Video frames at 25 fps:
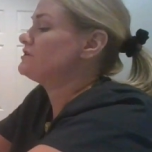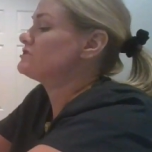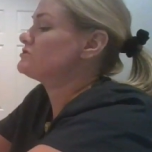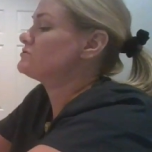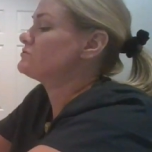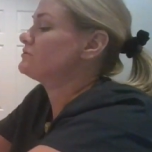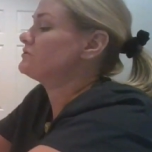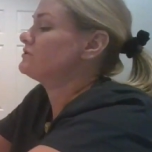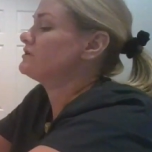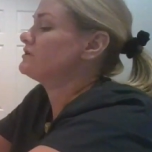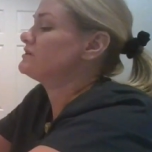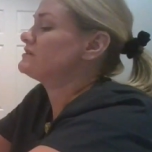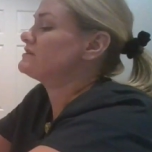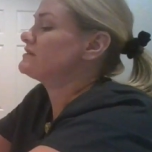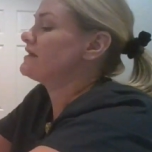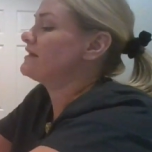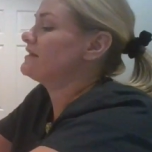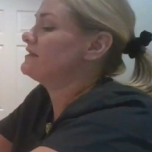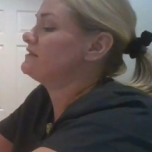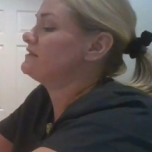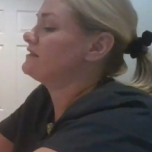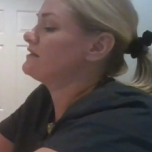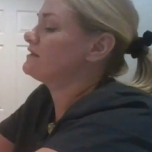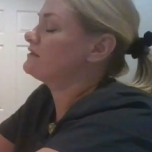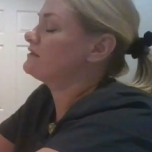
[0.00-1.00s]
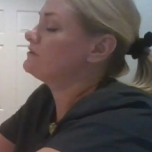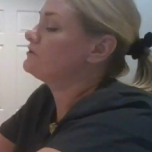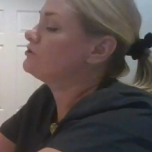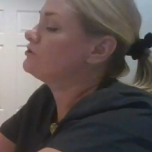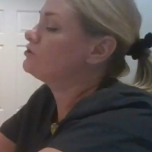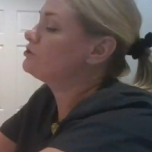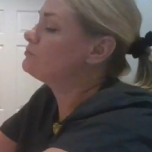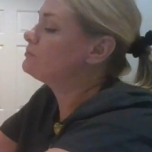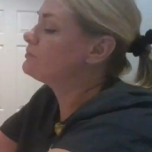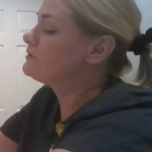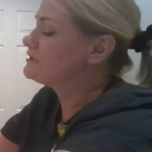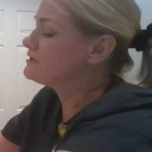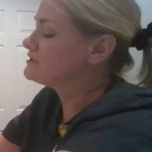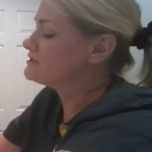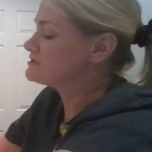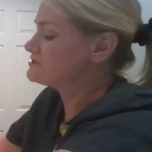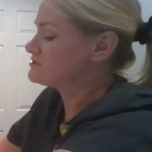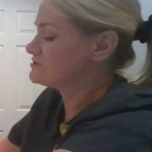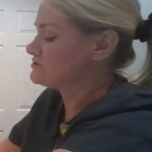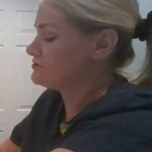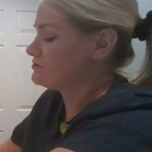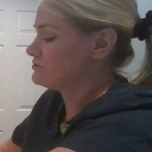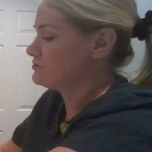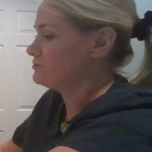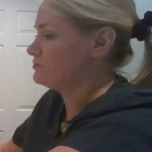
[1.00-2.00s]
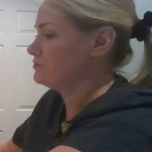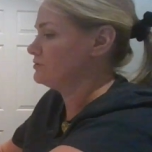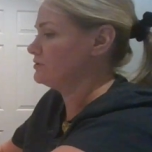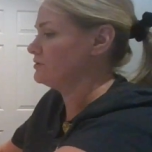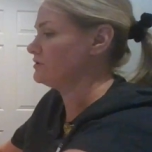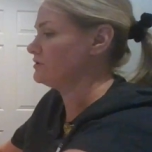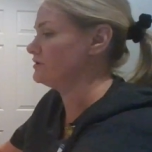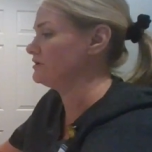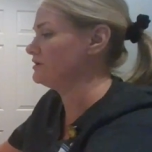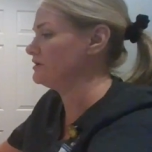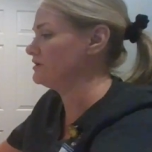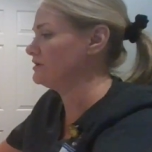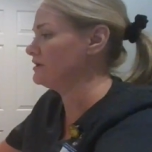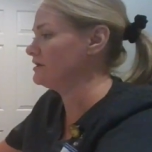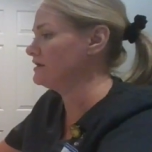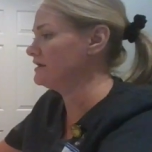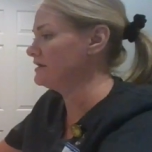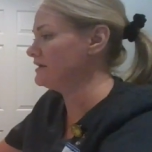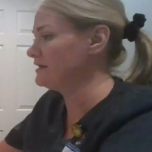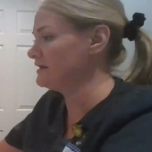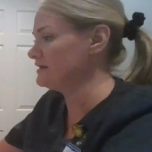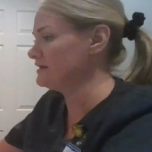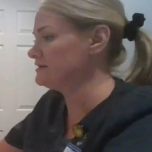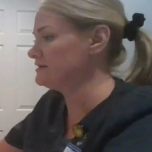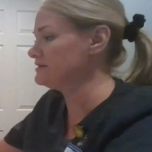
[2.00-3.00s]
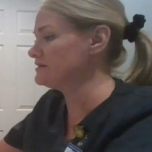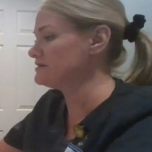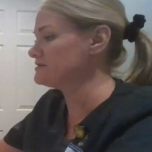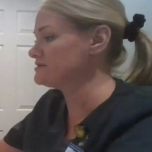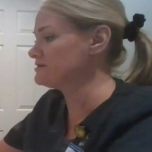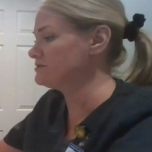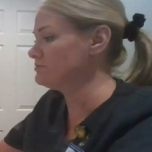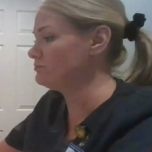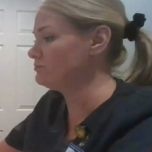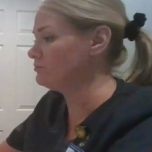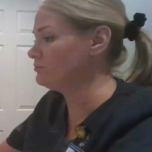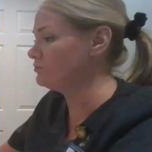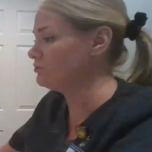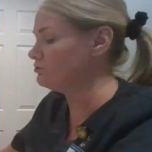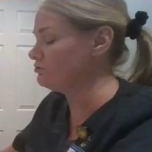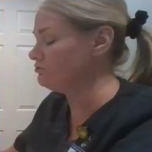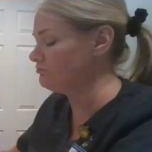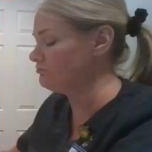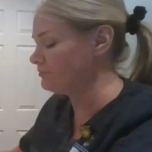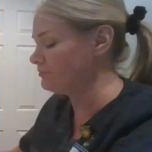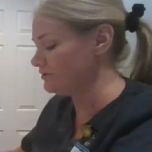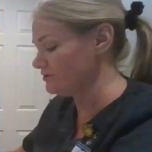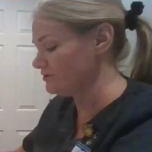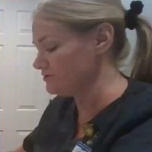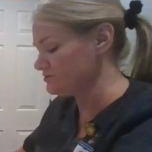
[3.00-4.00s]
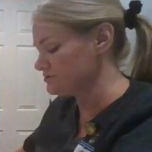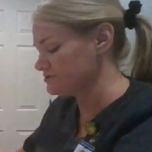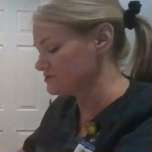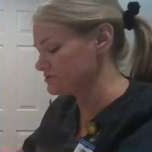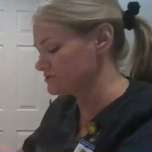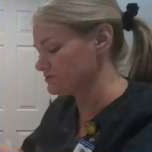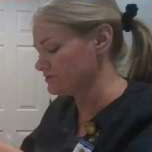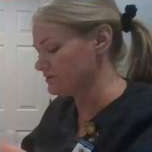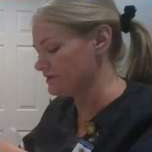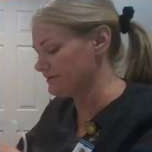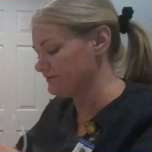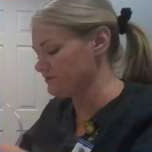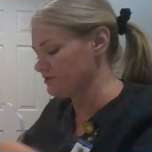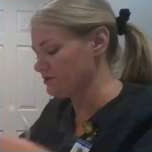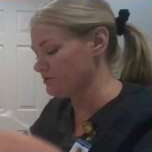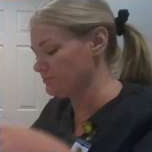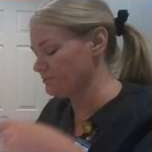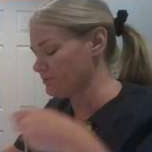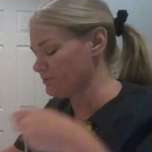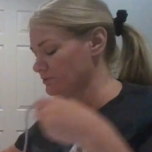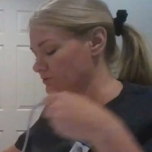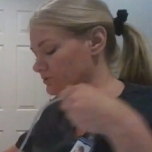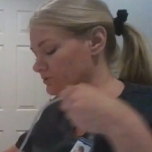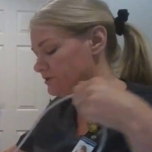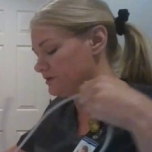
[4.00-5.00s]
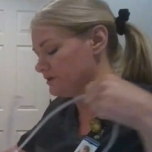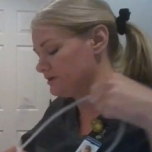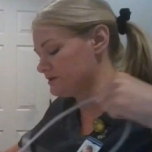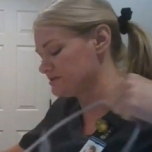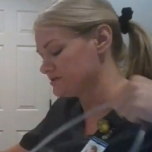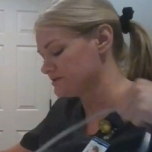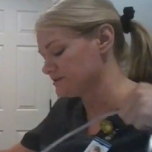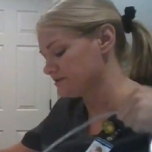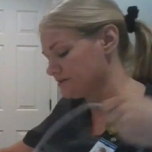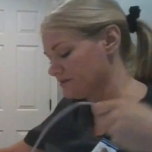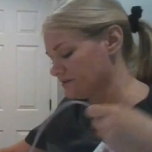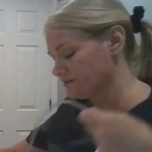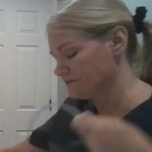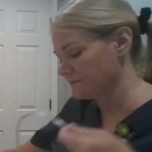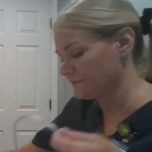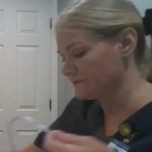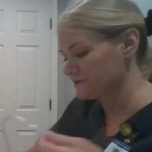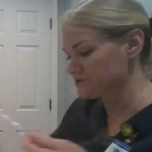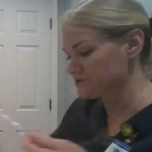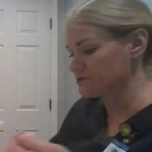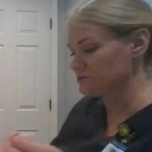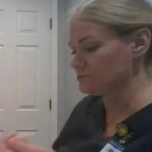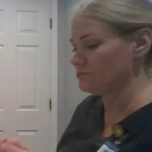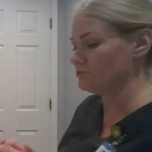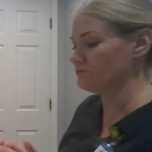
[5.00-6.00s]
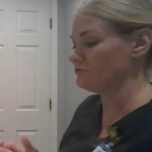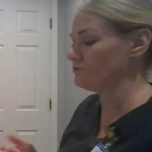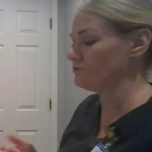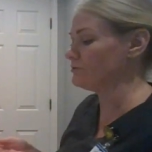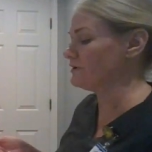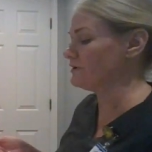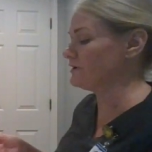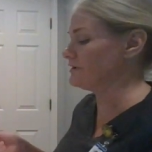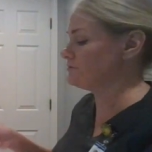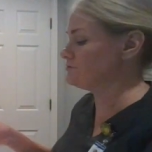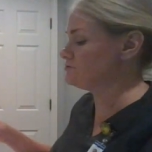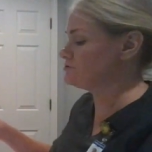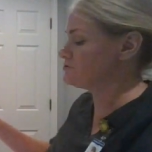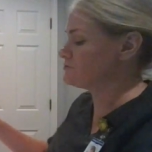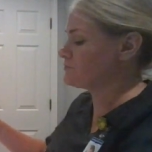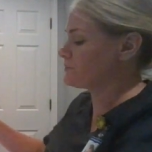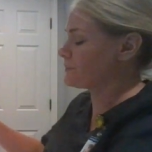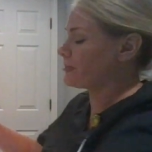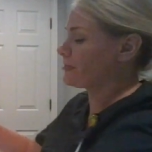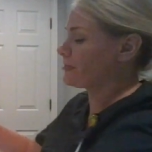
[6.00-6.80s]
Just want to tighten that a little bit so it doesn't move, but you still have the ability to move around.